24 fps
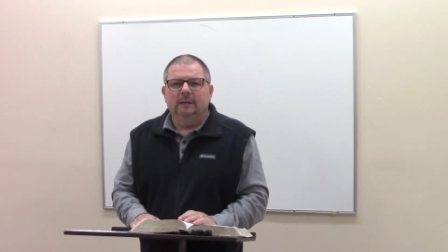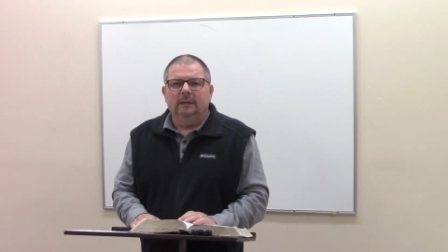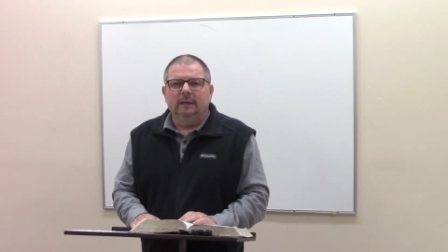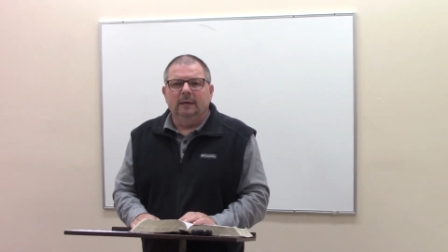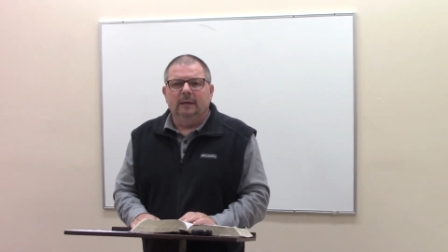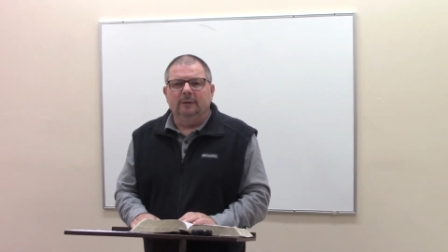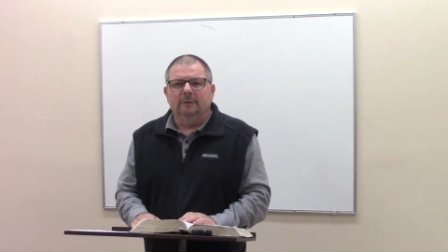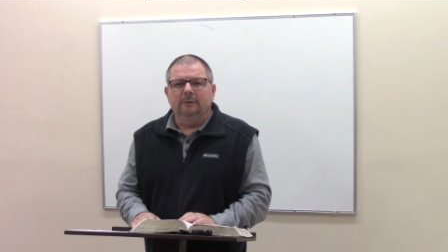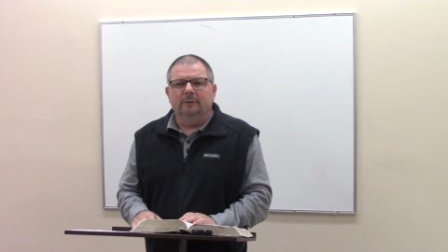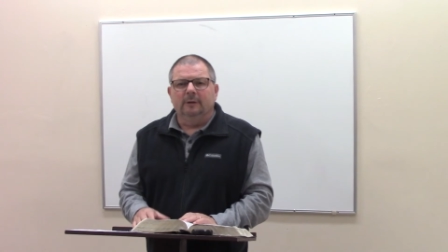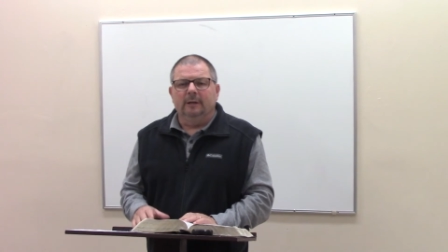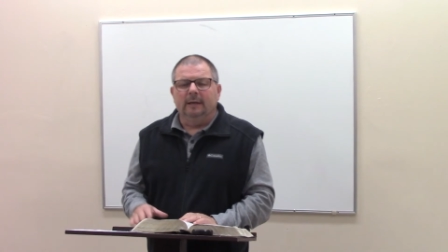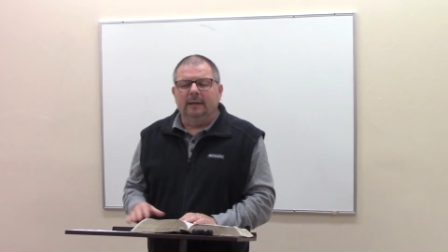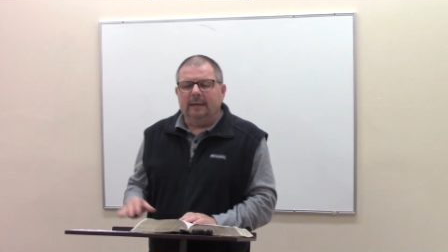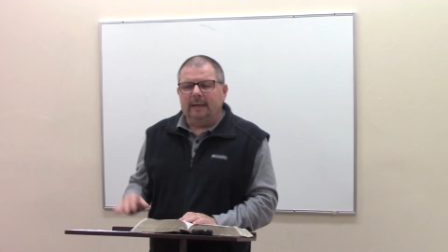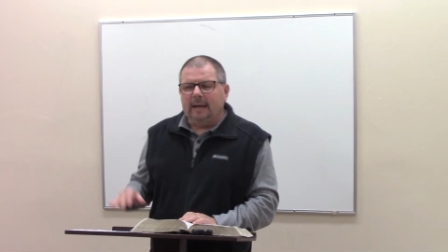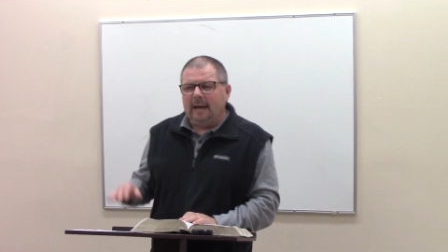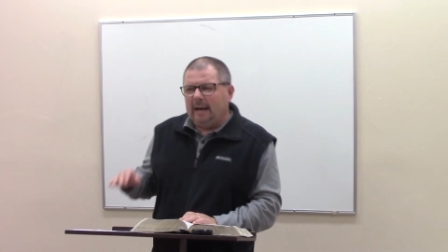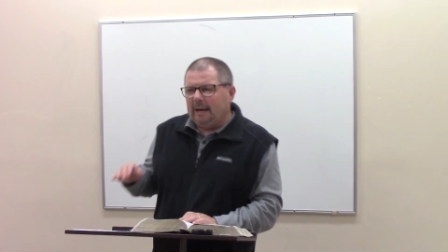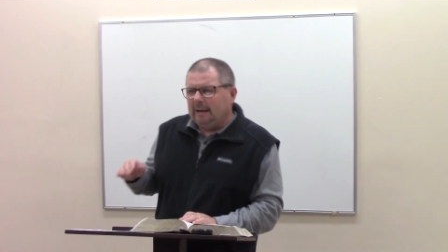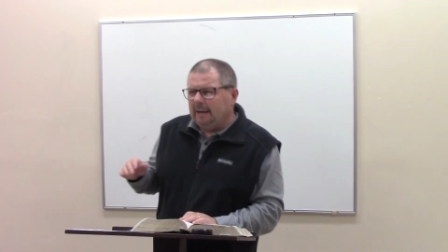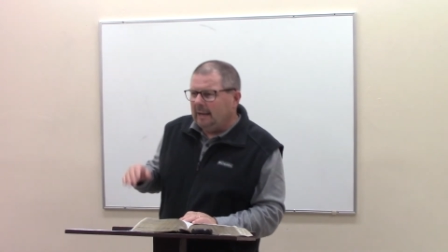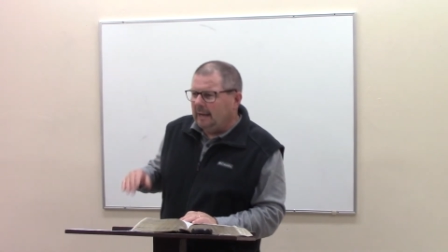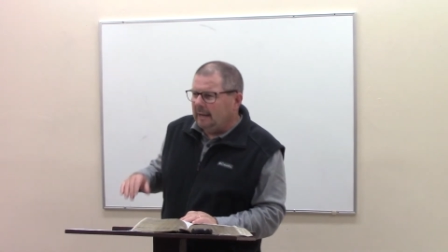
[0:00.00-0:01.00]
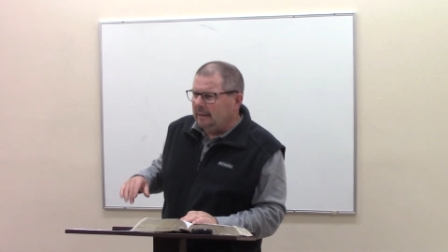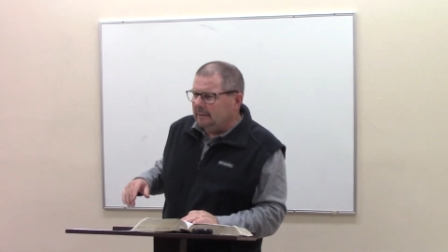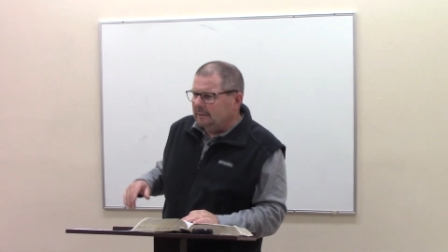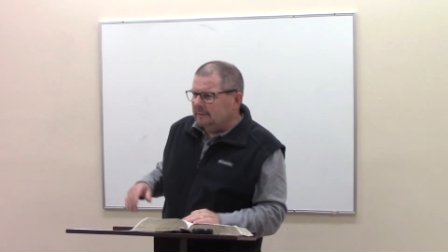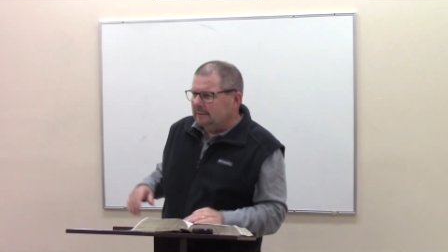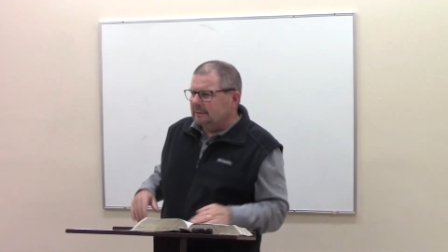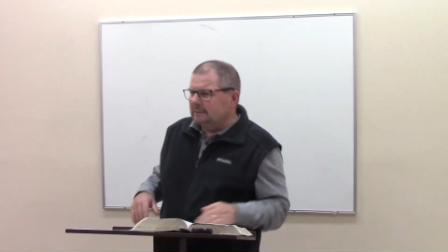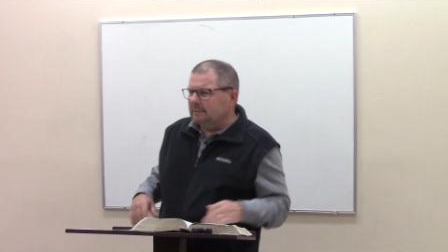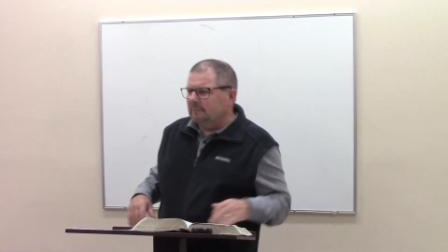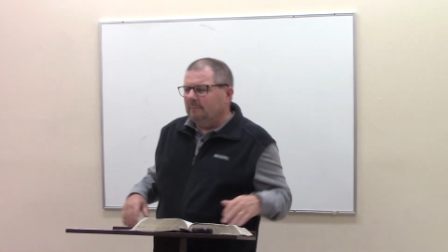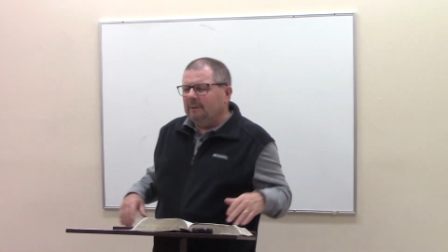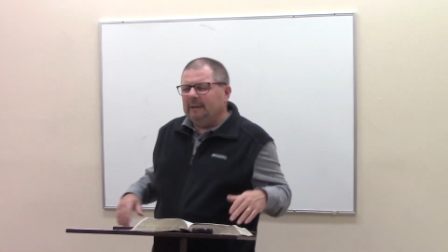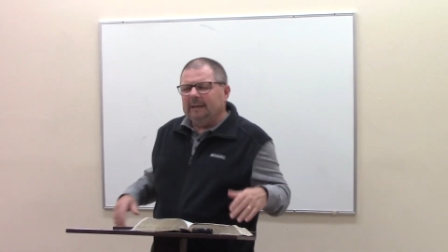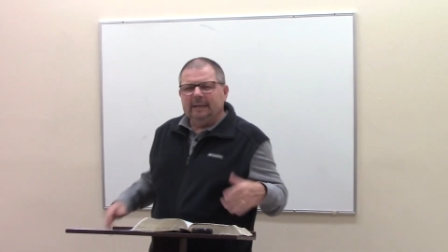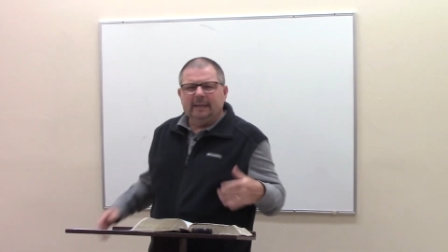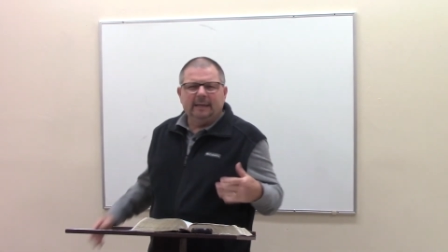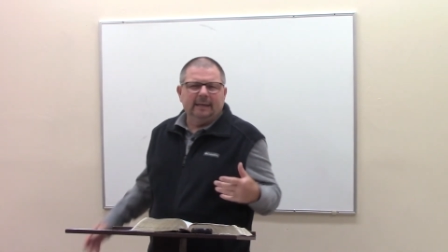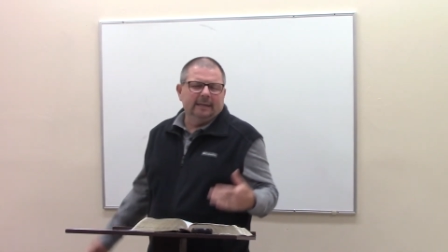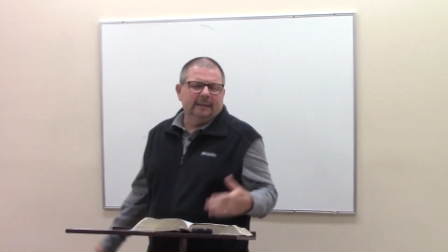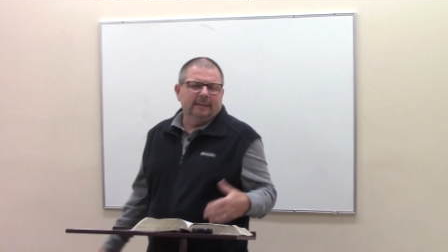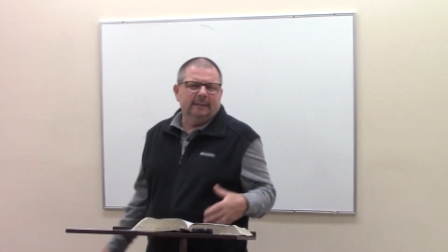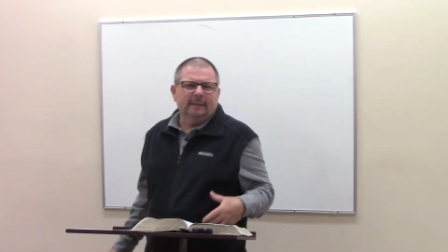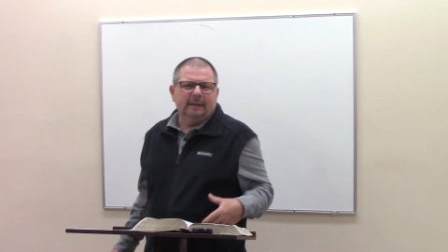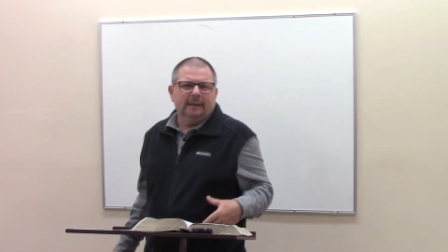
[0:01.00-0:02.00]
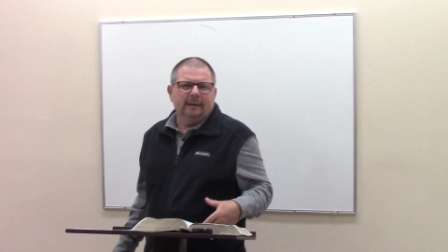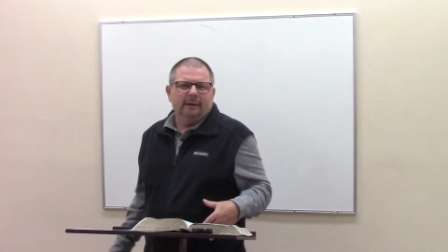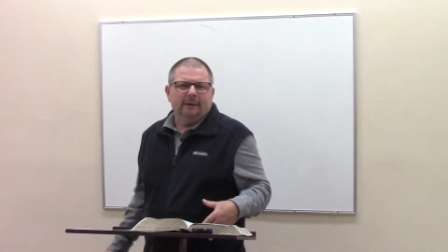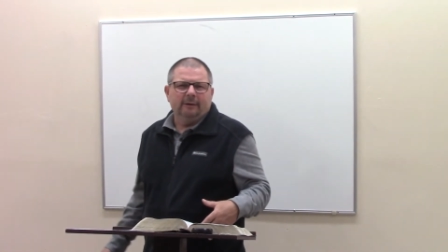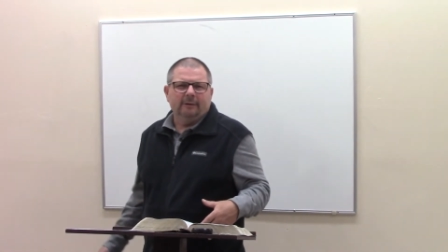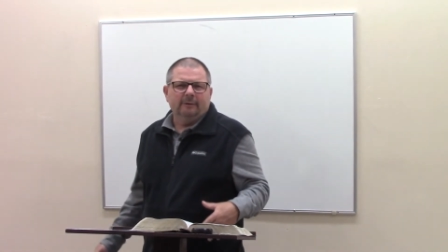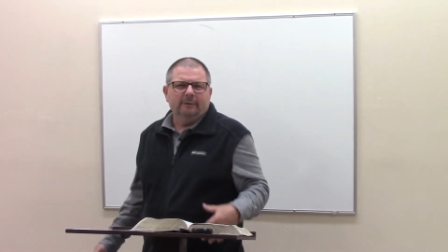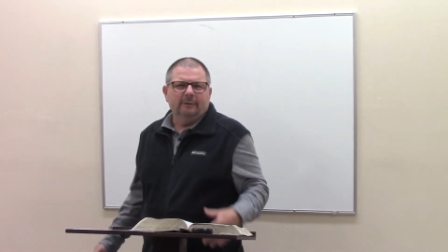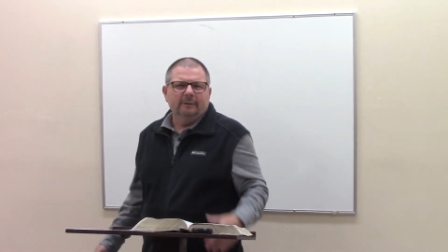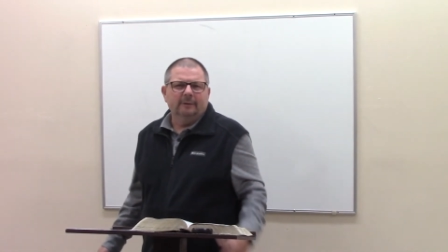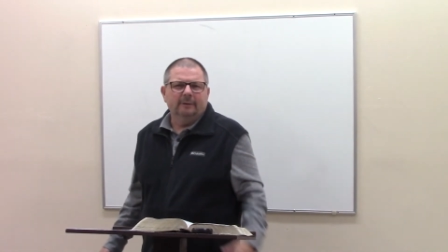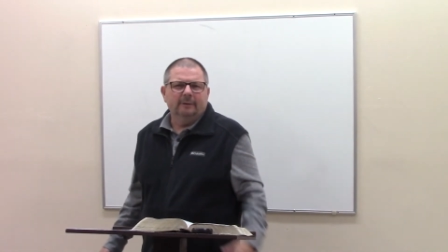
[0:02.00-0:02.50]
and you're like, how, did somebody get there?